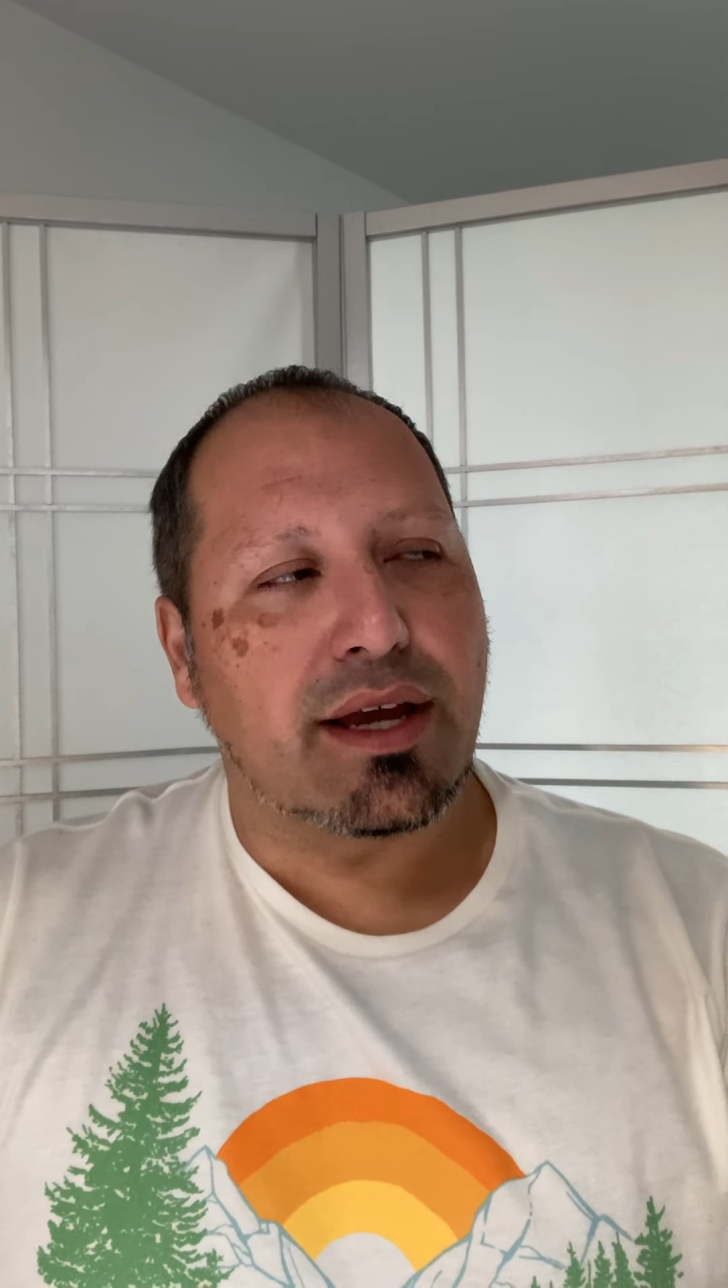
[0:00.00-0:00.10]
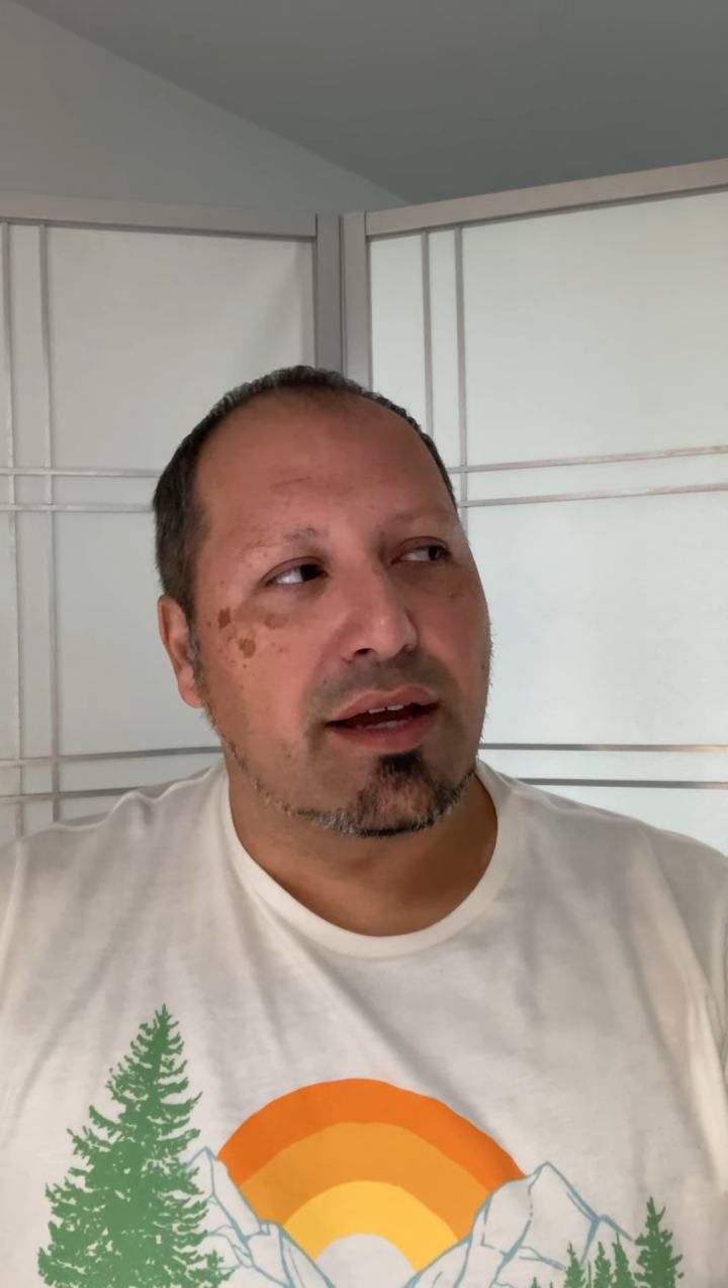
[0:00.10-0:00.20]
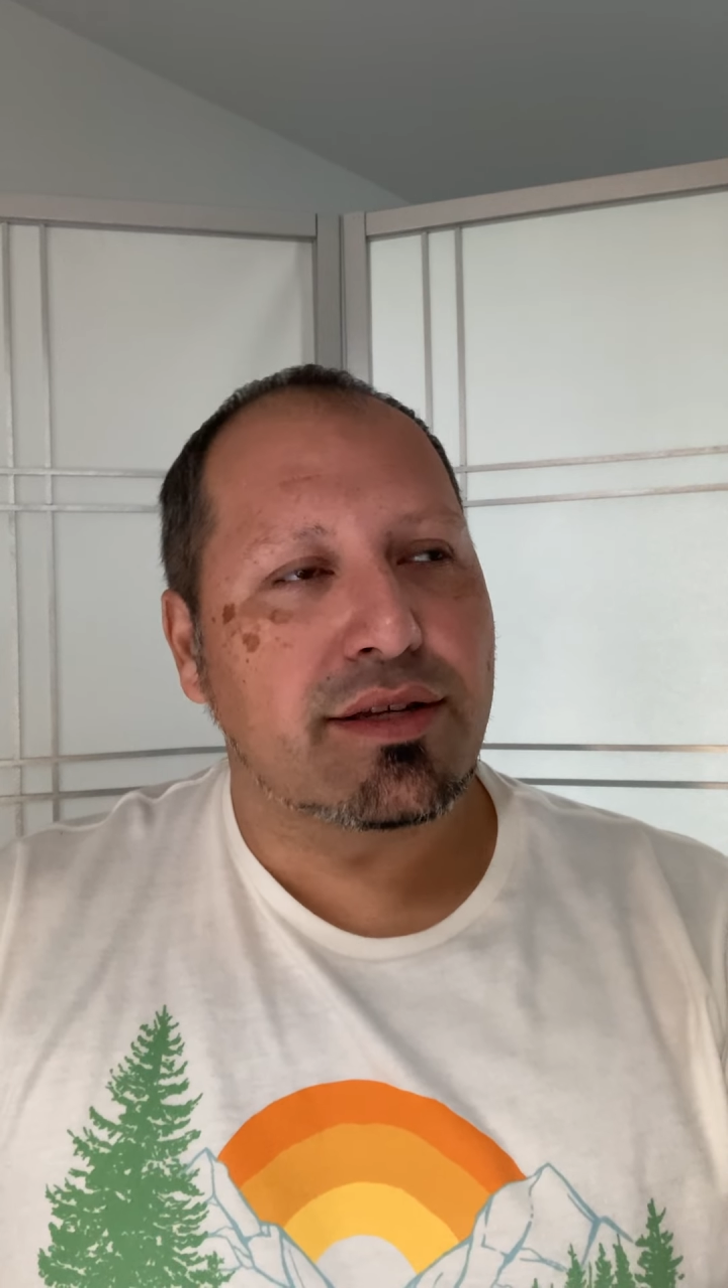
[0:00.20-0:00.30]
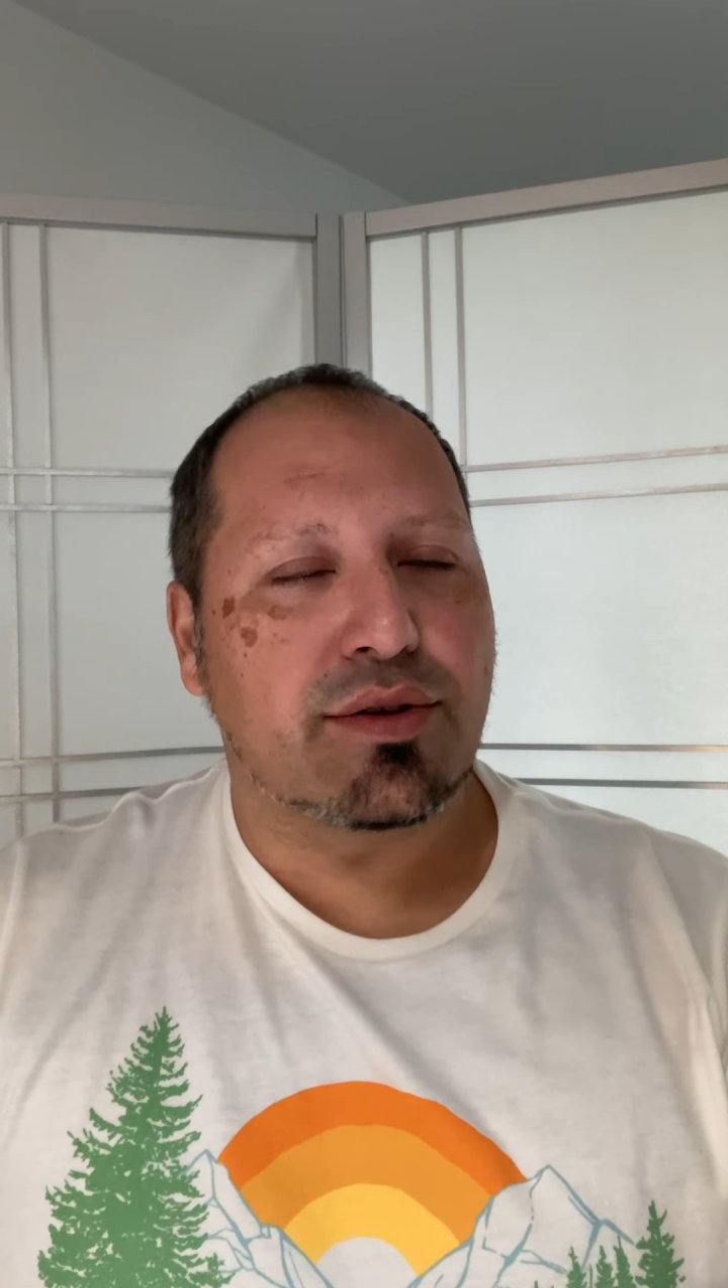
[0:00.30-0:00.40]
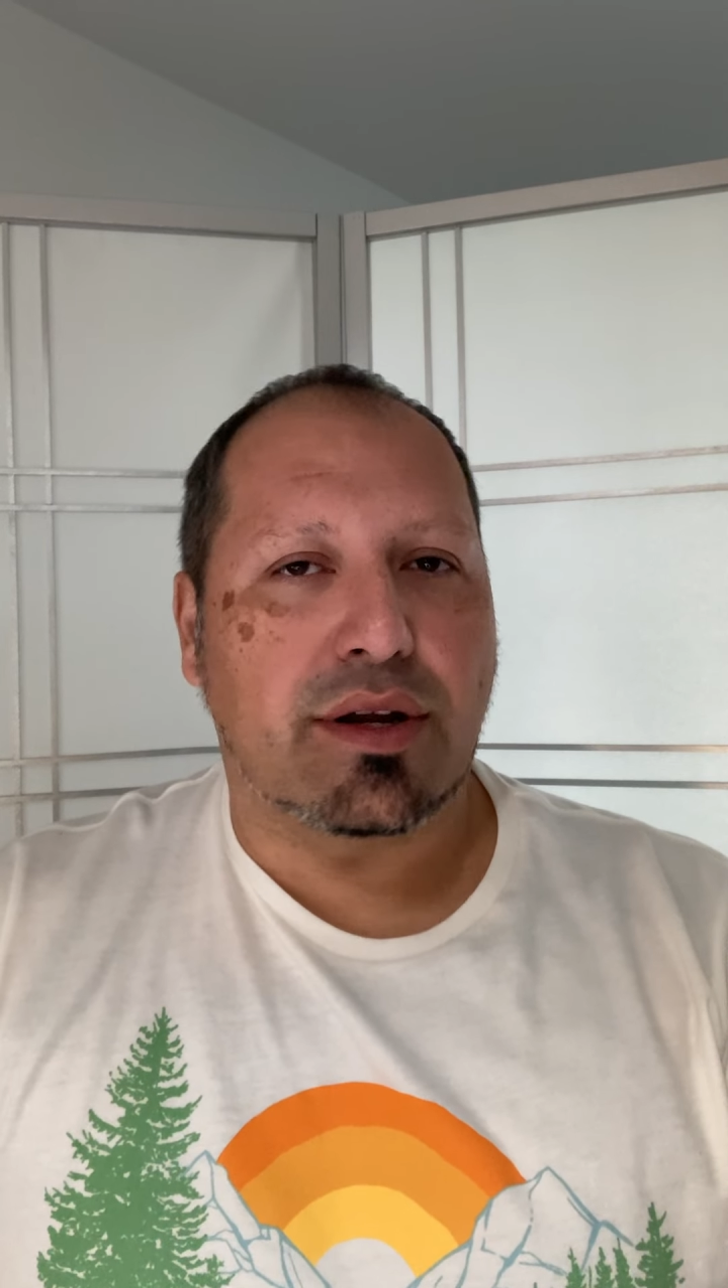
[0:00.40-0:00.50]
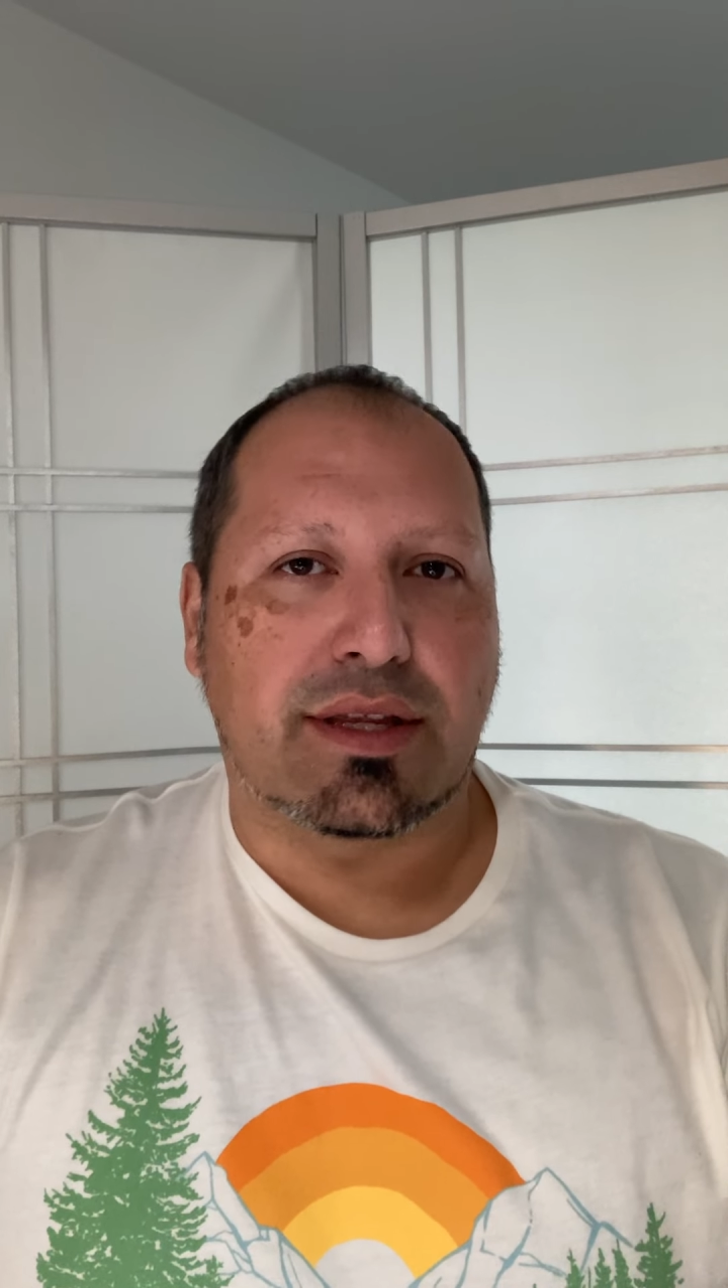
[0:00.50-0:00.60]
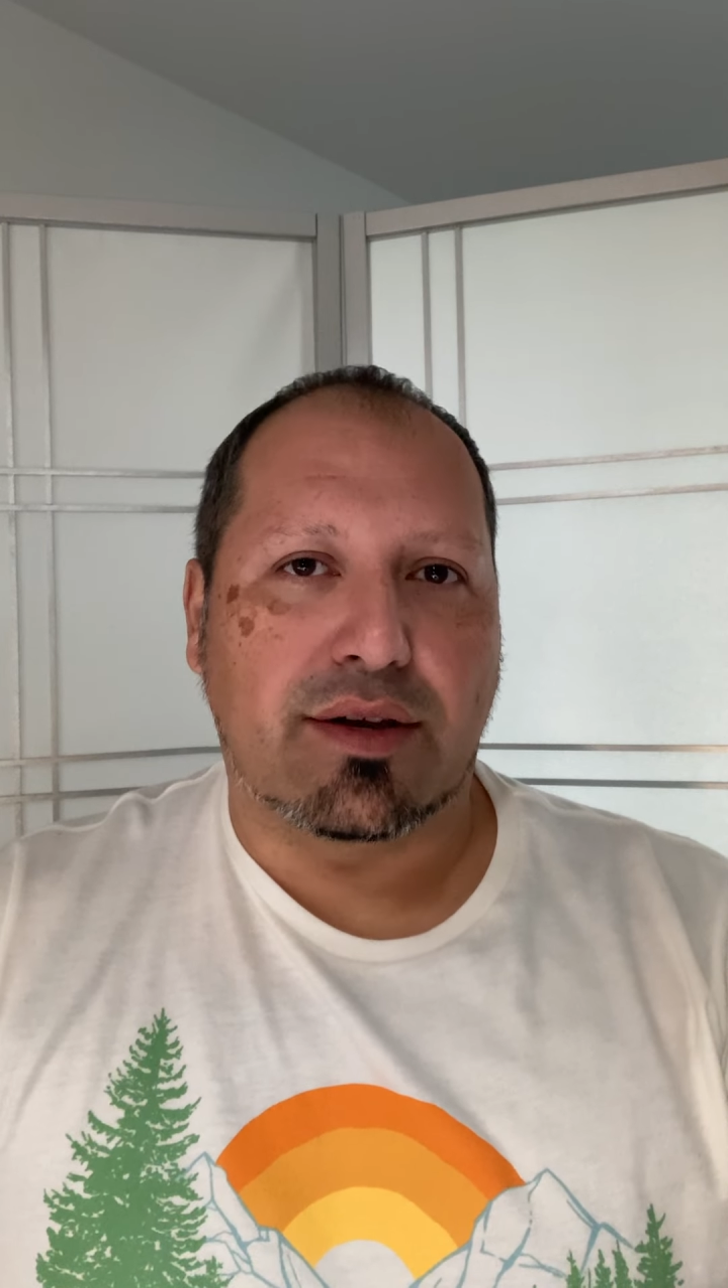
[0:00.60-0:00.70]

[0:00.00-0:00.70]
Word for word: construct